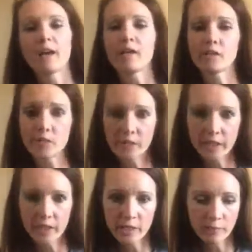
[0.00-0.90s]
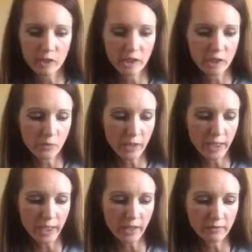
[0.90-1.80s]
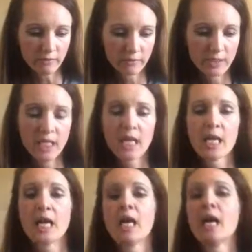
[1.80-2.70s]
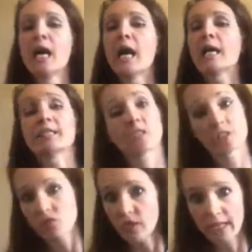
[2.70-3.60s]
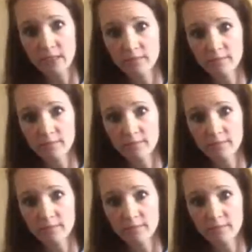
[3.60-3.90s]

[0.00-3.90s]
I don't want to get up early to work out. It's too late.